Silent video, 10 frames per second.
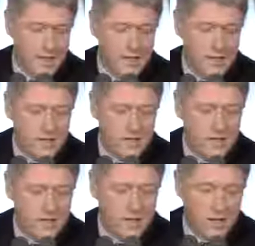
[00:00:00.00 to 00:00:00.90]
Uh,
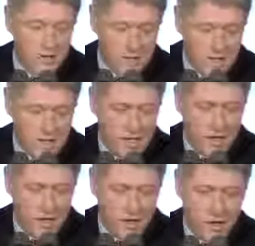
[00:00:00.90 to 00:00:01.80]

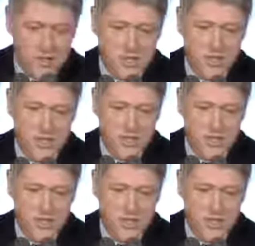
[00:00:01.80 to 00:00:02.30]
also,